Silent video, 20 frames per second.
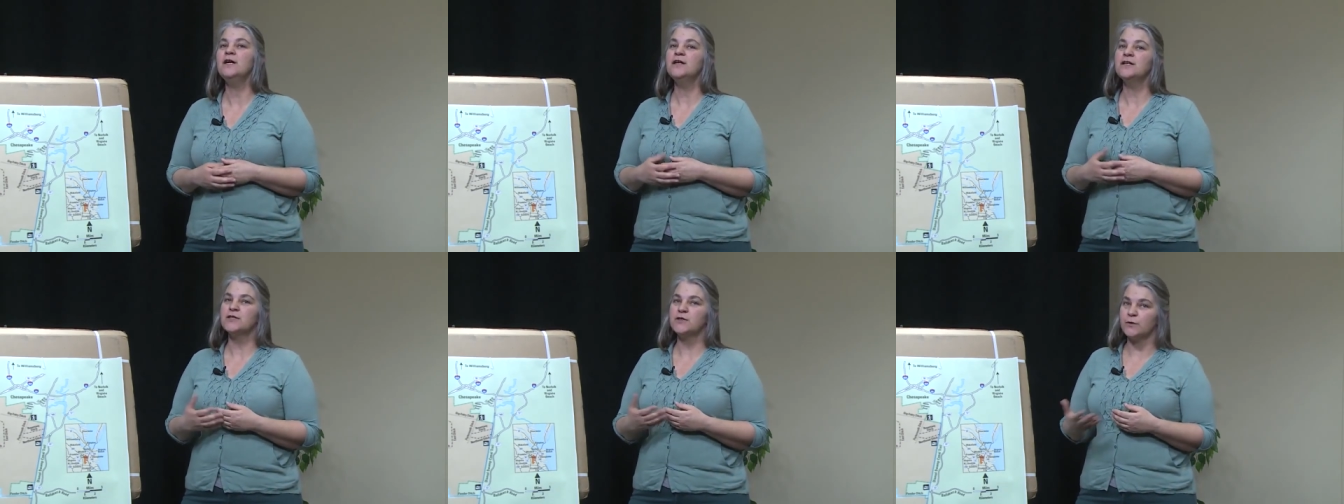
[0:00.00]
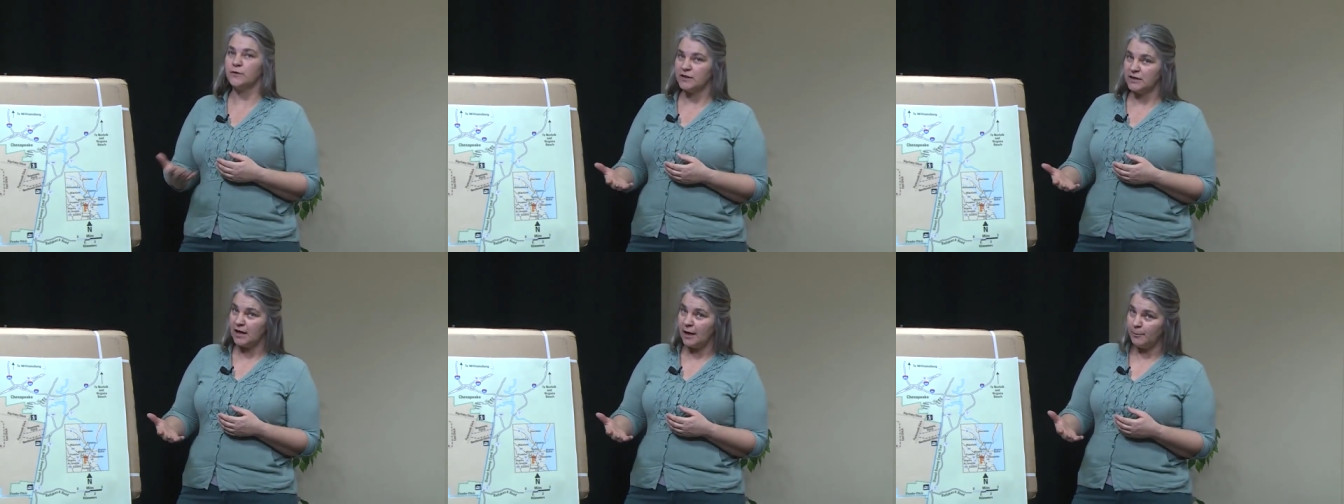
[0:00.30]

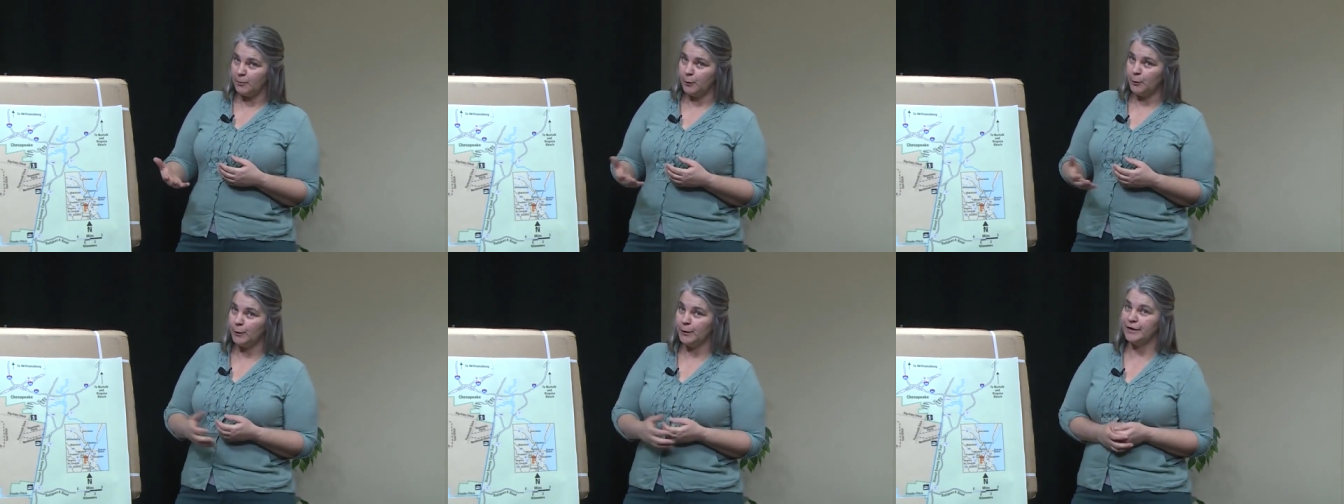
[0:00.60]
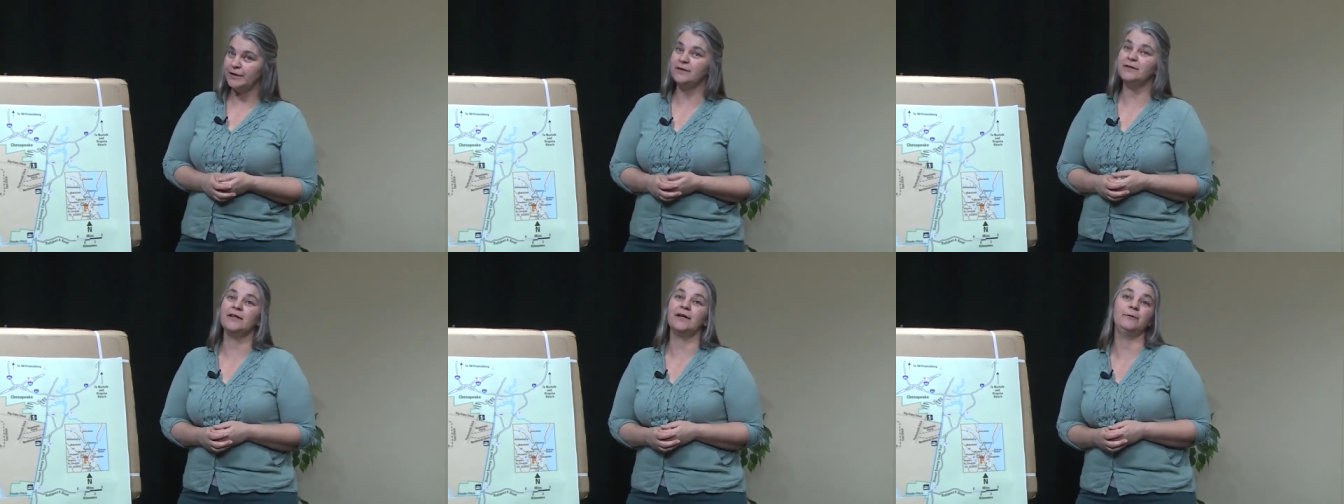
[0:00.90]
So at that
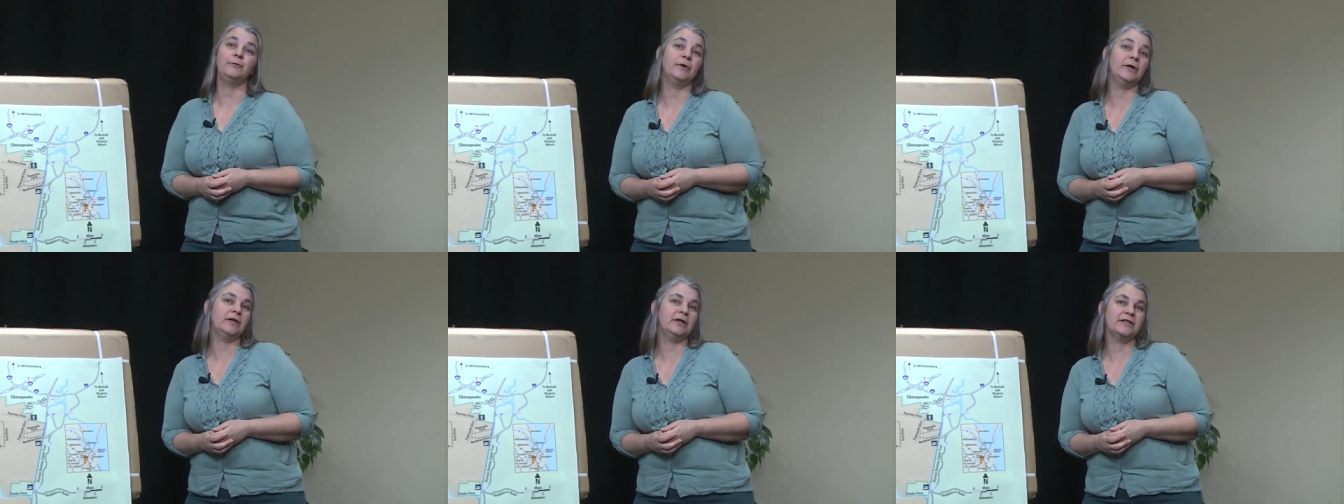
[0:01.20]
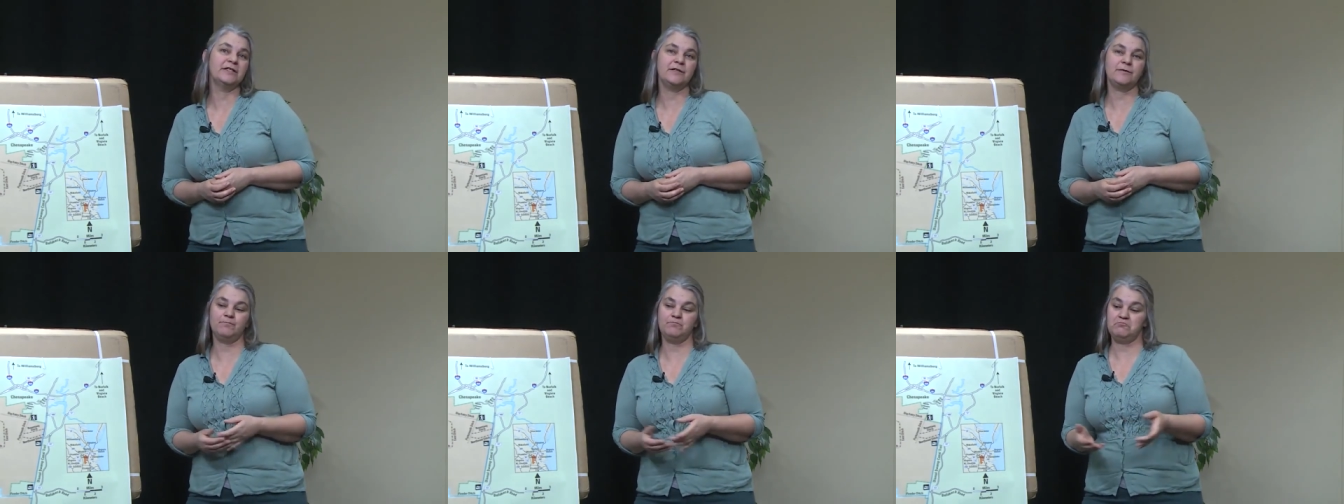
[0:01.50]
point, they
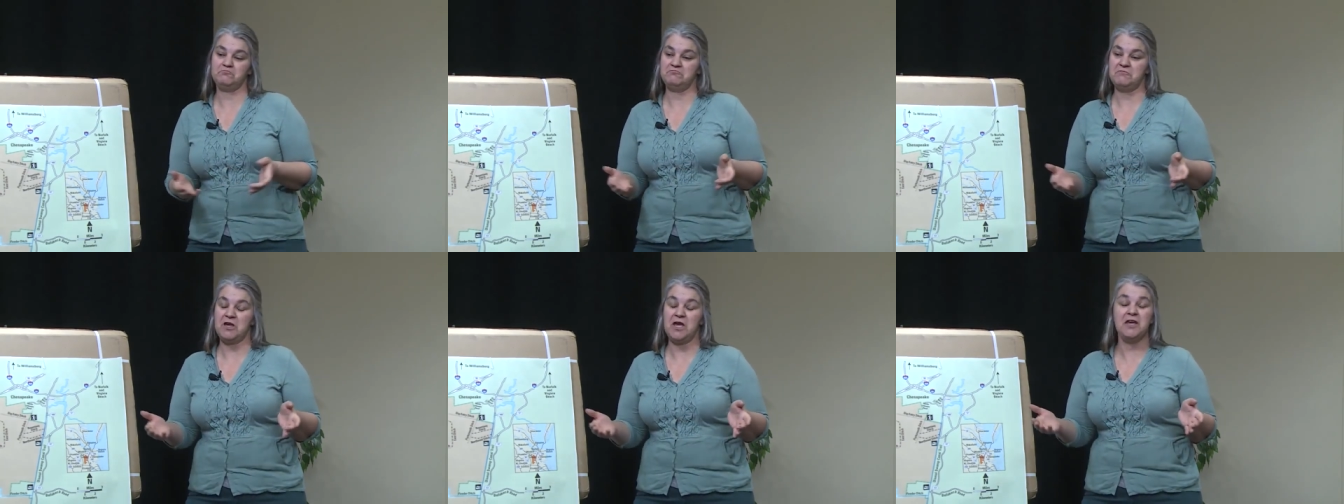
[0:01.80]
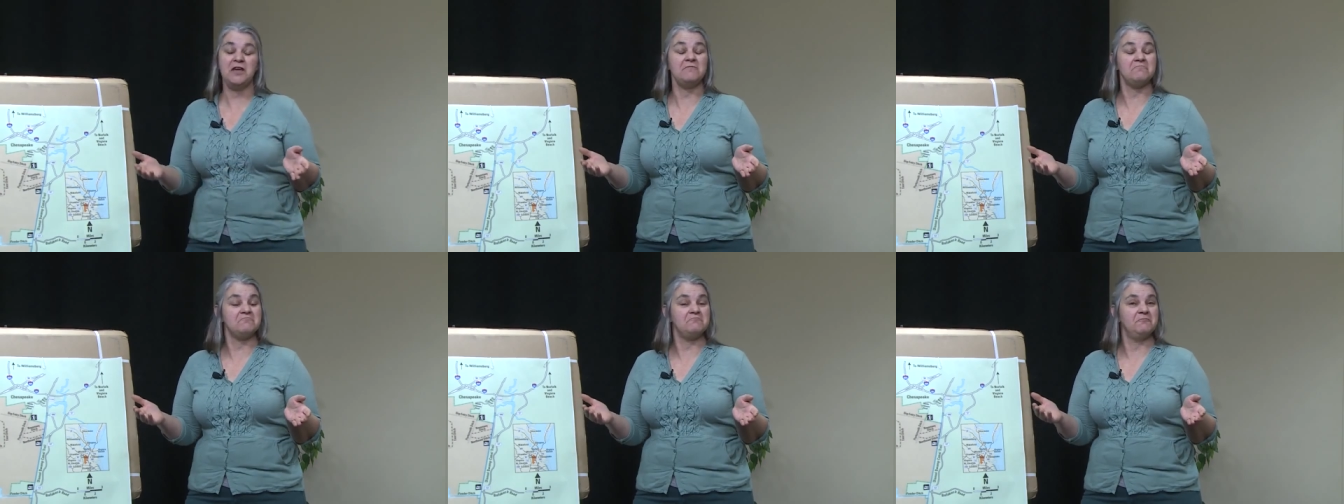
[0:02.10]
realized,
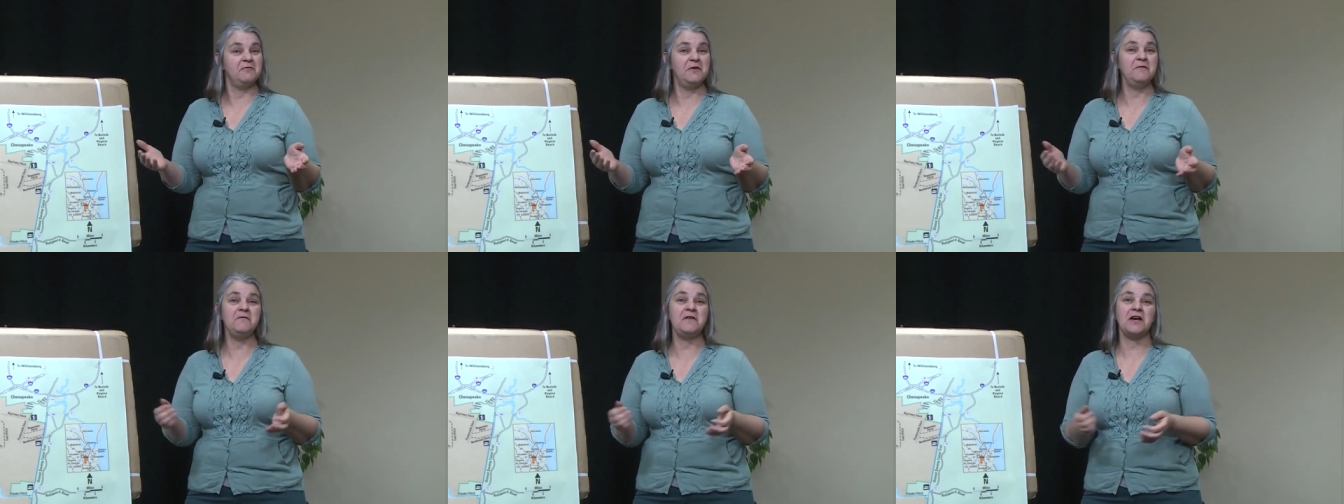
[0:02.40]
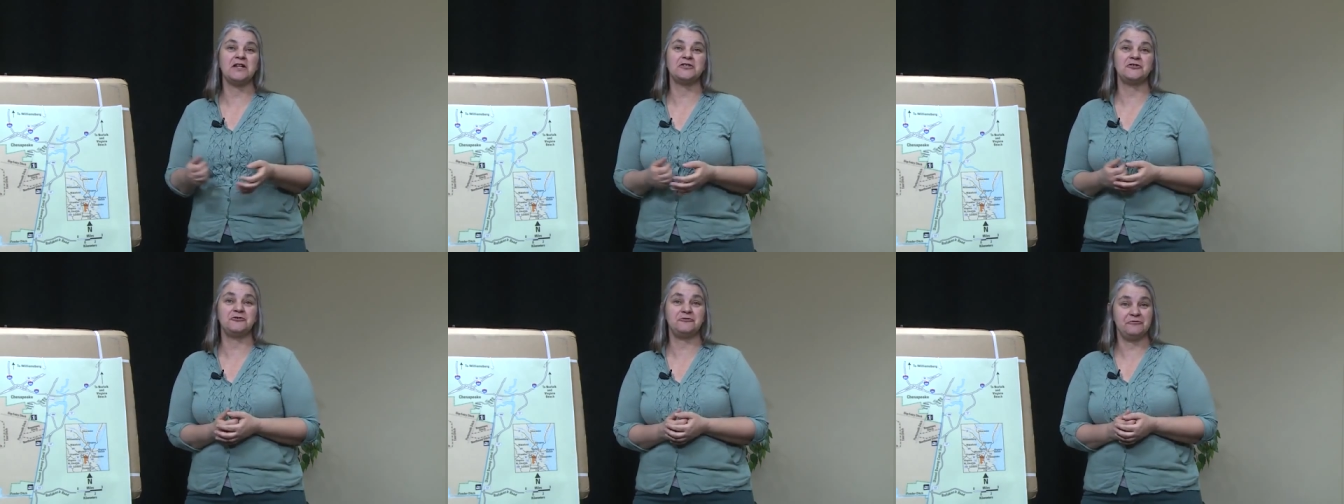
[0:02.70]
hey, we've
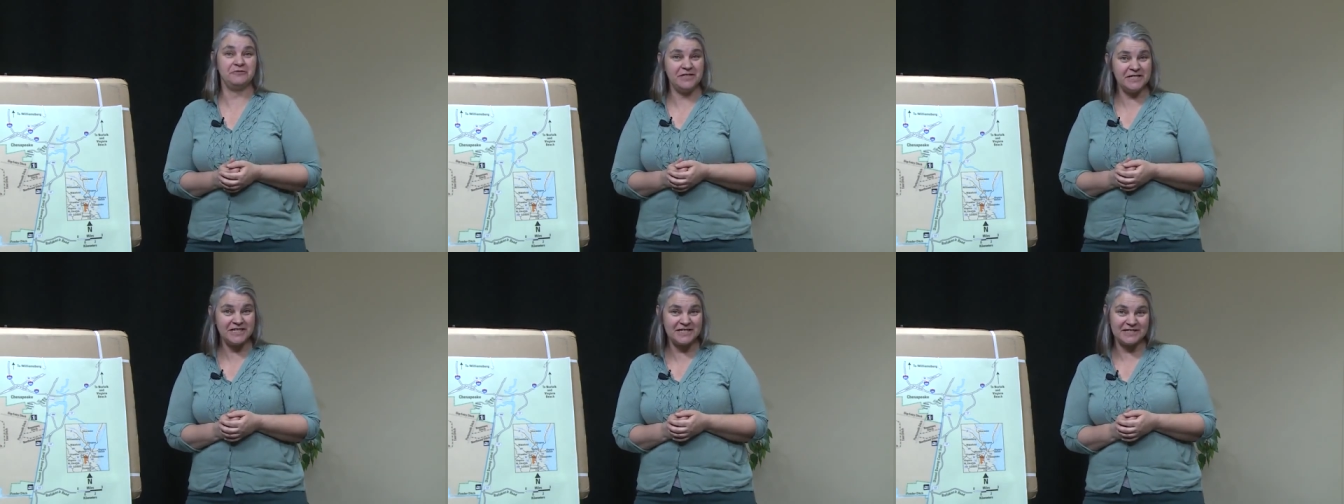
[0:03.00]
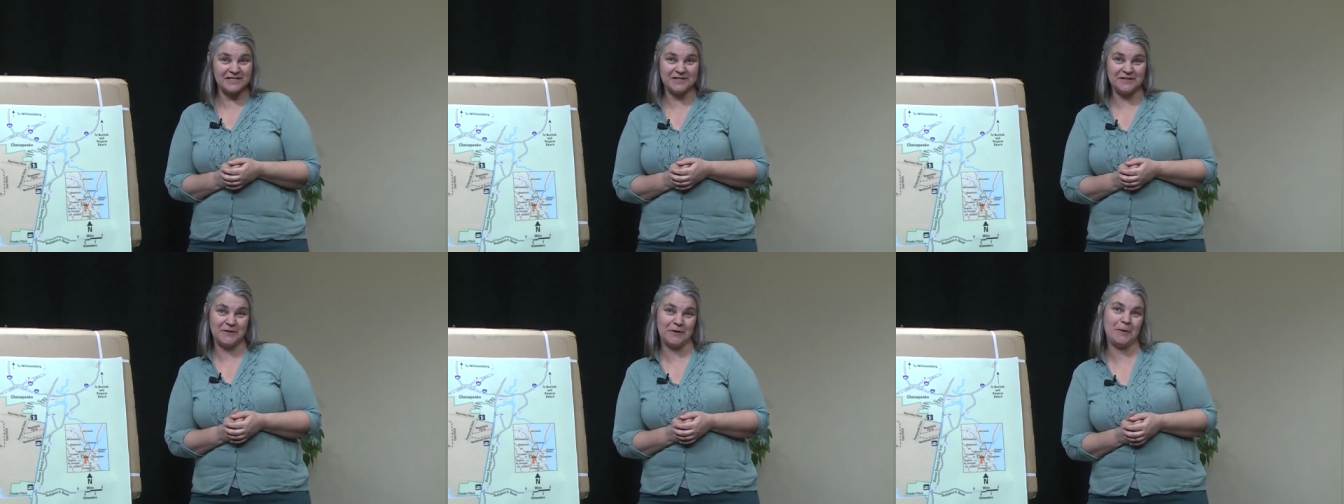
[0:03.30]
got trees
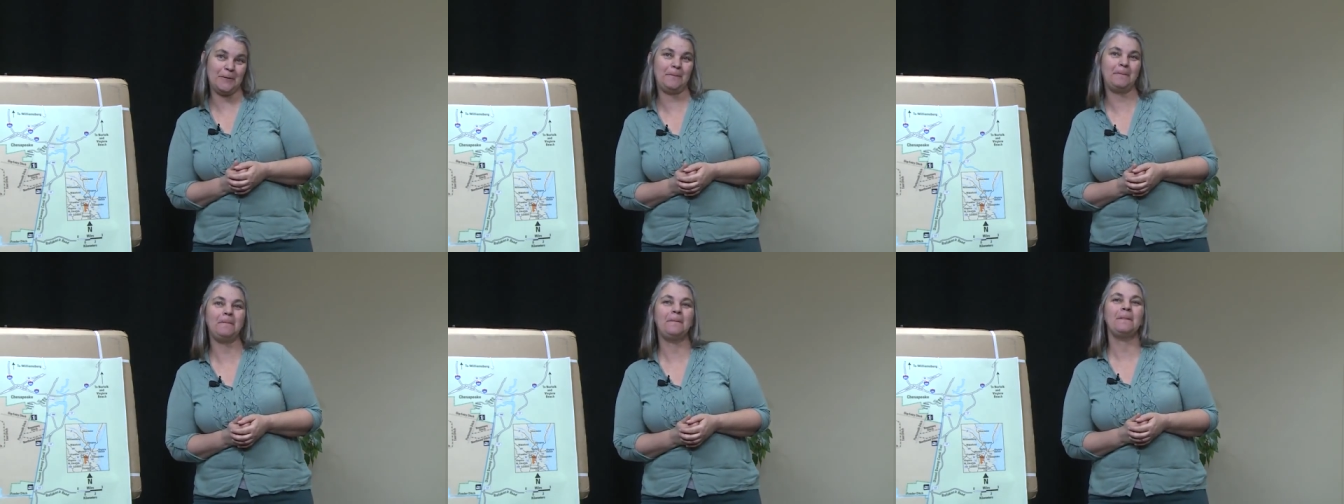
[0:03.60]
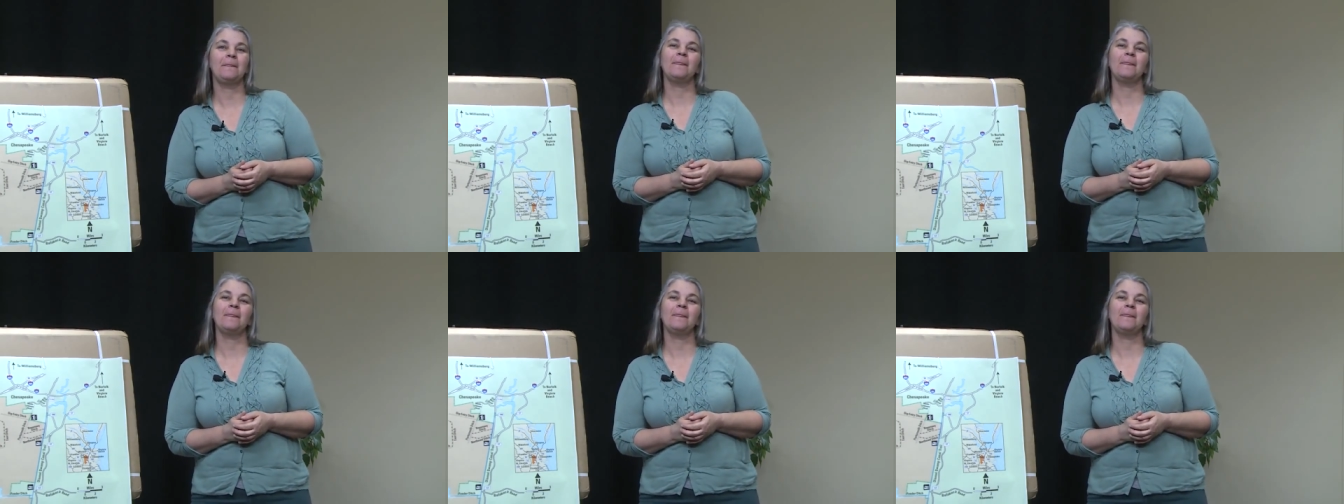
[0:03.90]
in here.